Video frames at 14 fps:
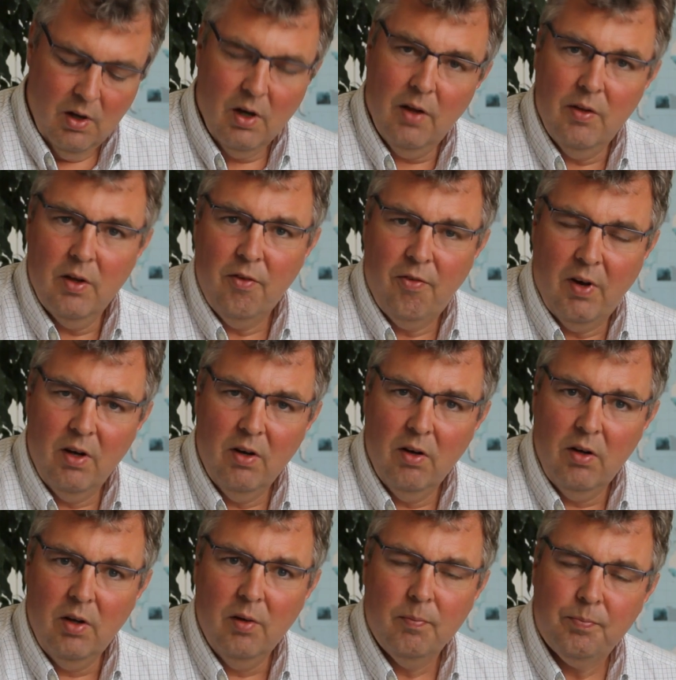And then
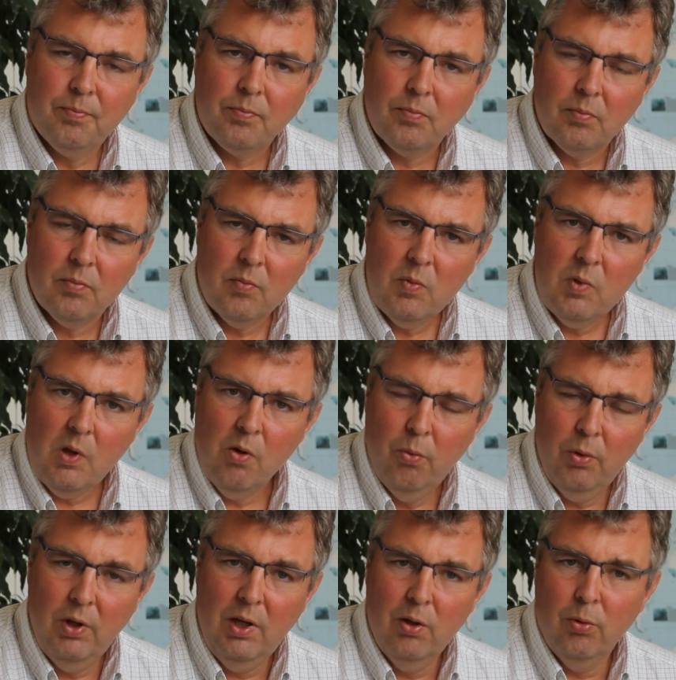finally,
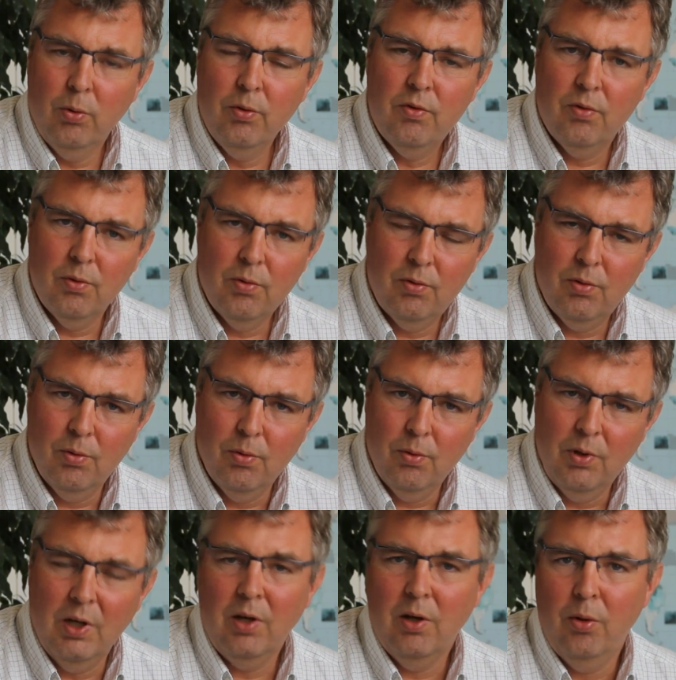we need also to
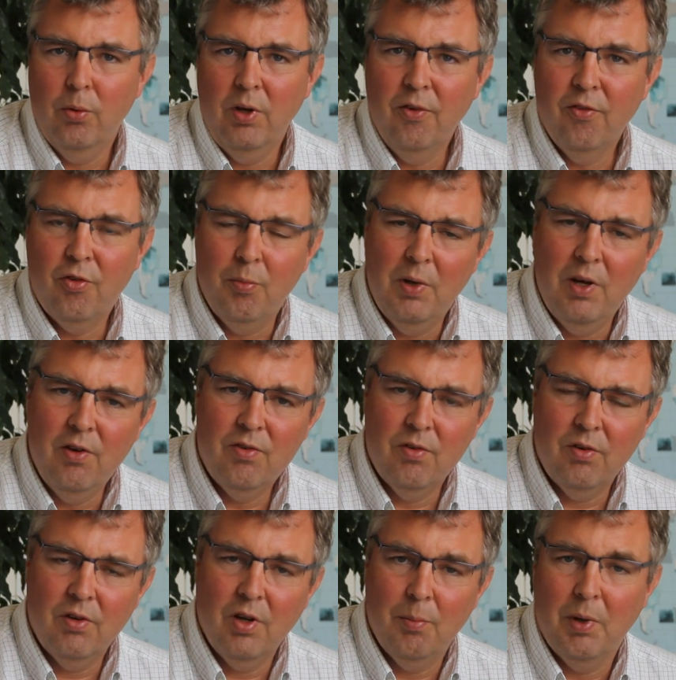include
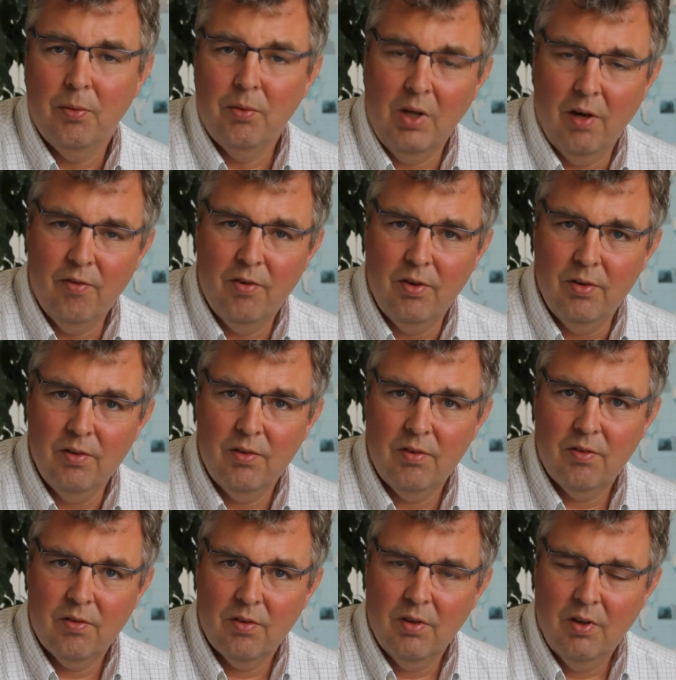information about
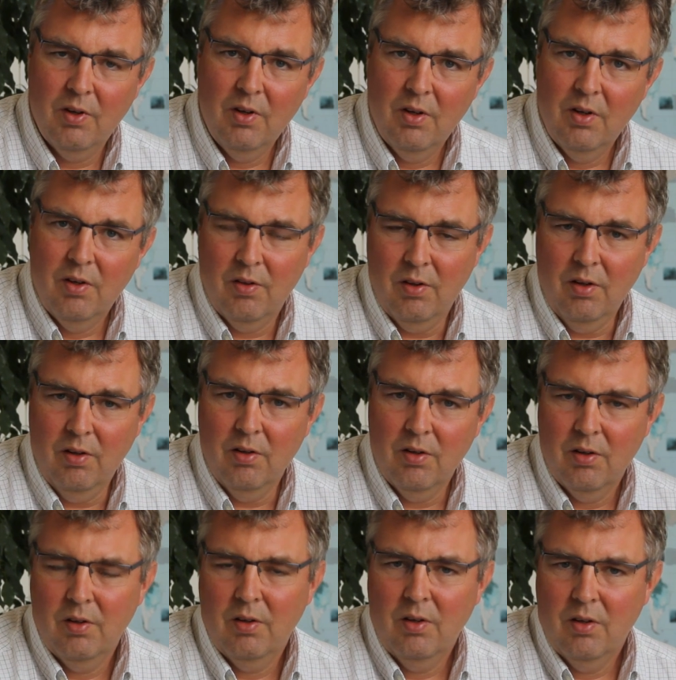governance, the
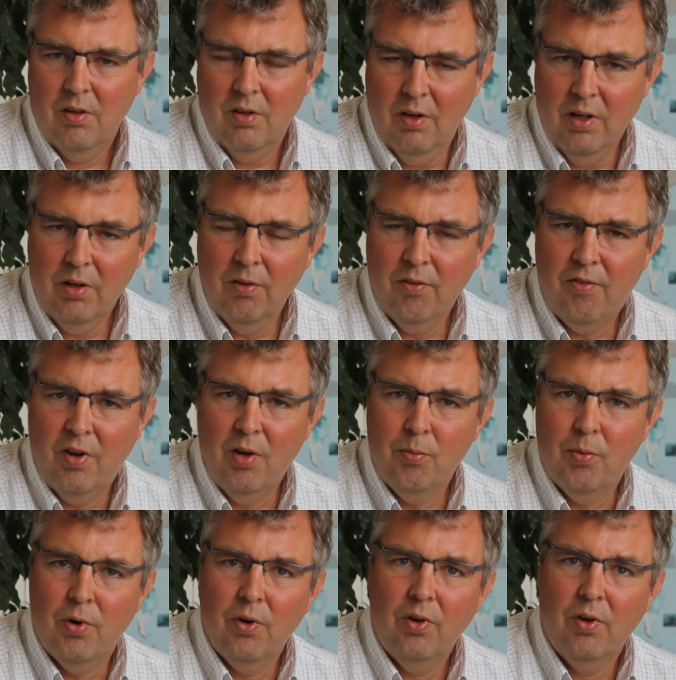legal
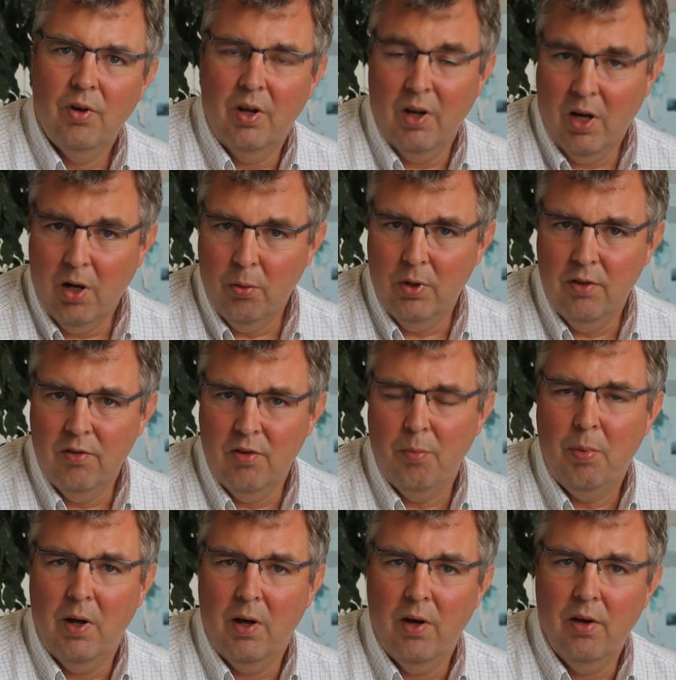framework and how it is
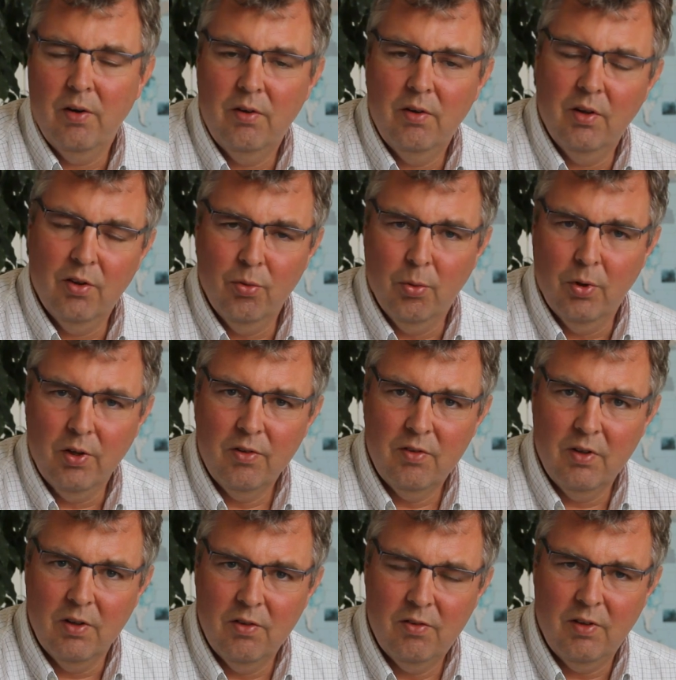applied, and to what
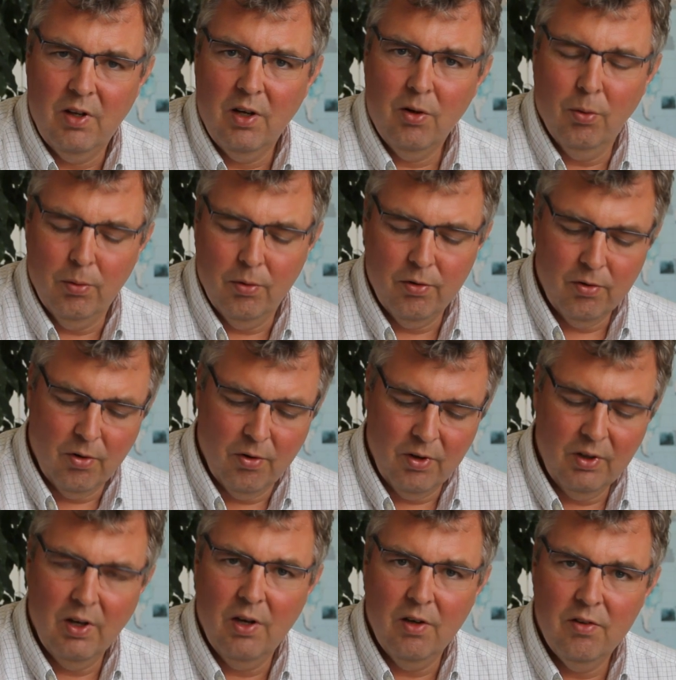extent stakeholders are
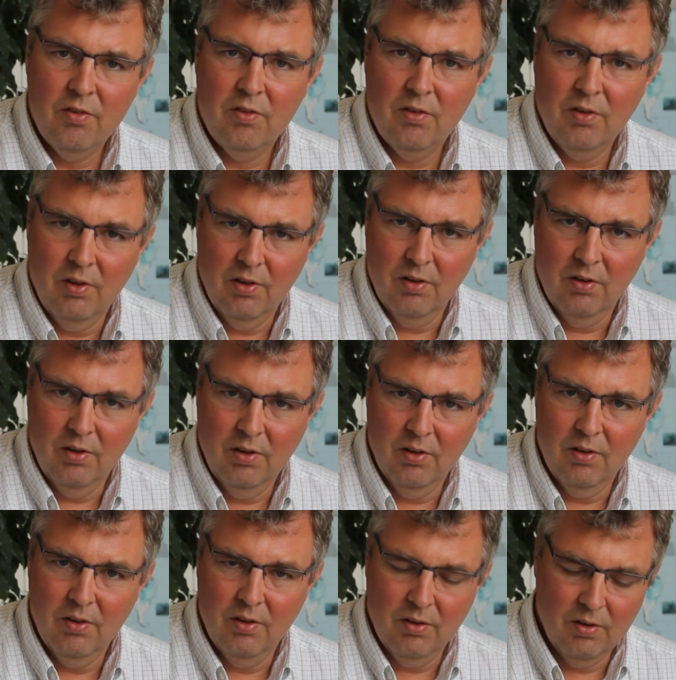engaged
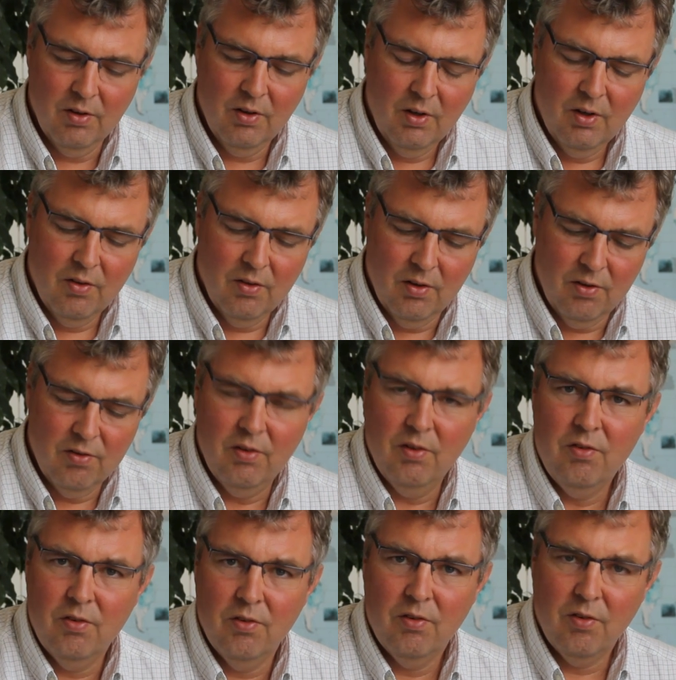in the
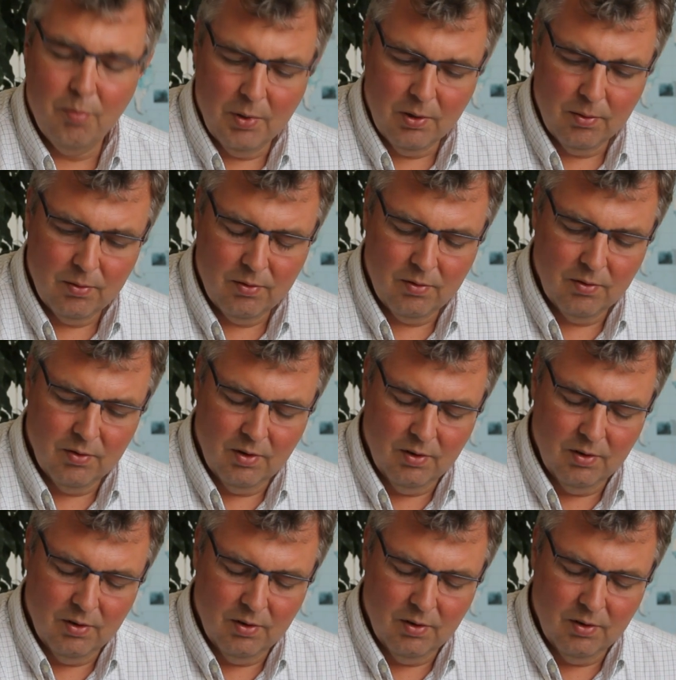decisions about